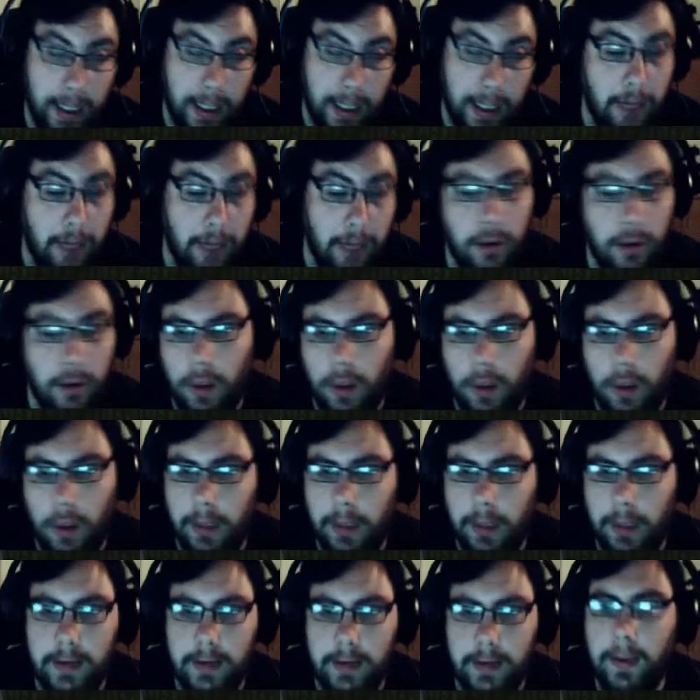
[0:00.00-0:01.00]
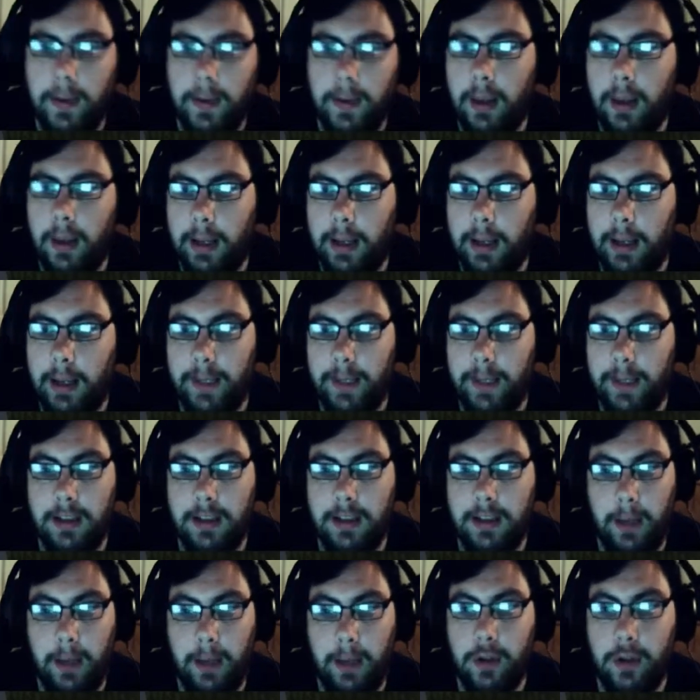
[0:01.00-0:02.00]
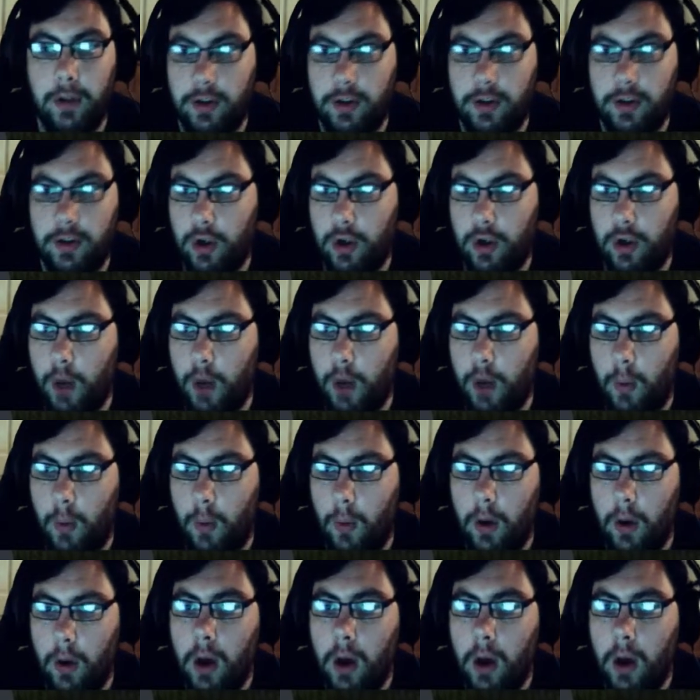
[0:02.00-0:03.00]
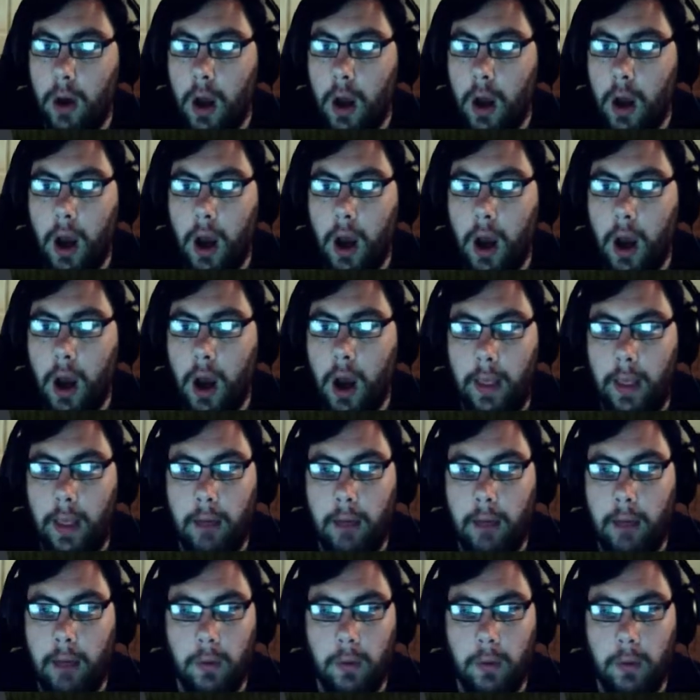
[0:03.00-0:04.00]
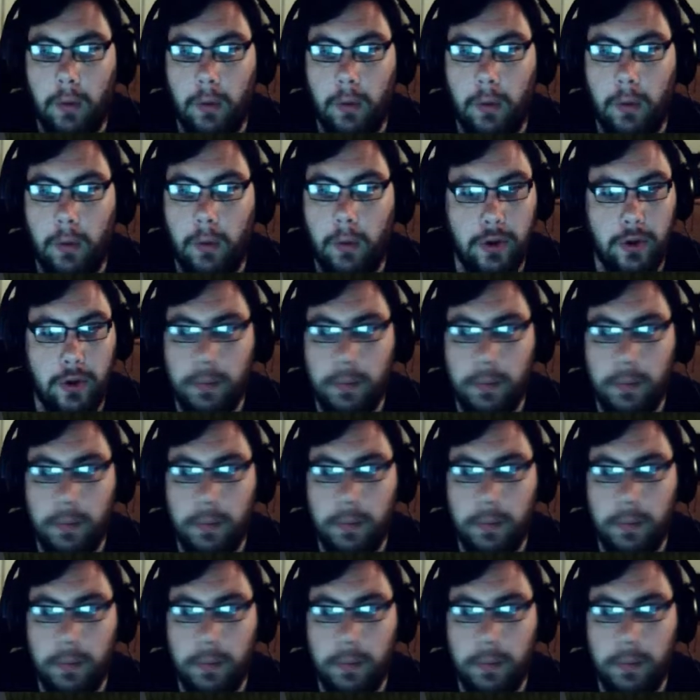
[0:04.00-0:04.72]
even not the basic one, the capacitor bank, which is the normal one that everyone's used to.